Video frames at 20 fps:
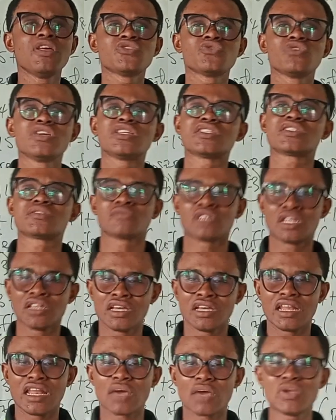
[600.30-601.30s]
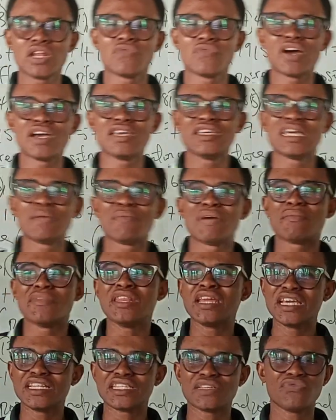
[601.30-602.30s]
students, like whenever I hear
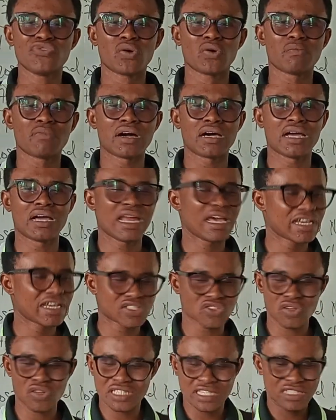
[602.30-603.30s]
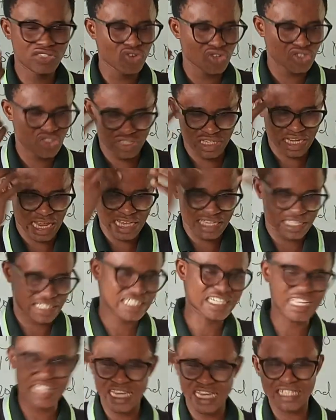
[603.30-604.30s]
negative number, like something just like
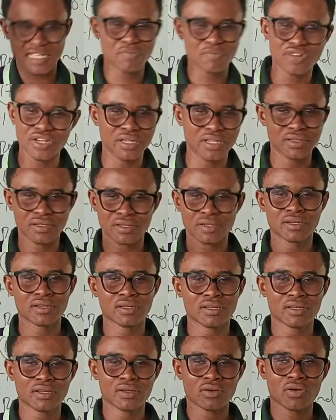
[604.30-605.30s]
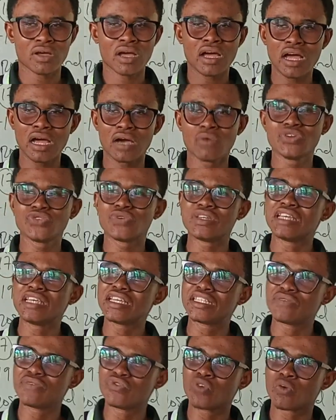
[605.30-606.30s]
shatters the brain. Which one is
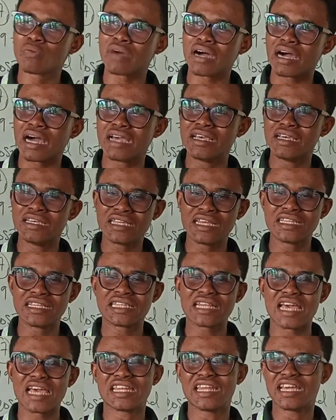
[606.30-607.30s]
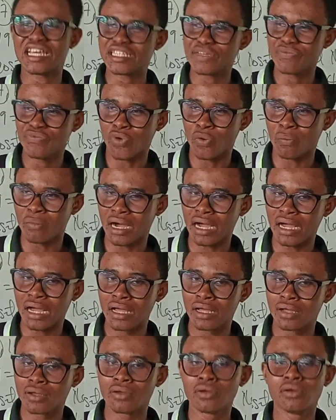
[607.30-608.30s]
negative number? Is there anything like negative number?
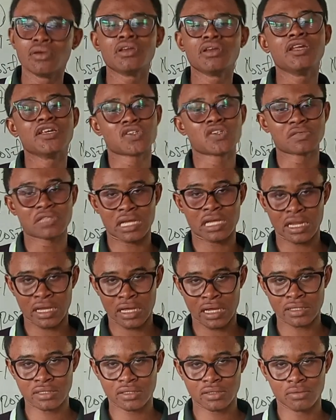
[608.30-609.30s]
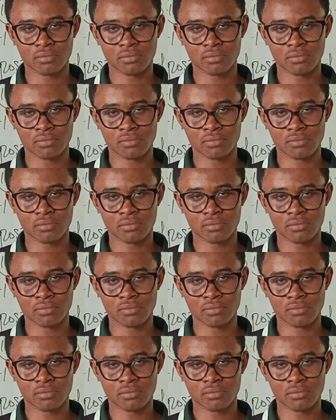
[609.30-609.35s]
There's something like that.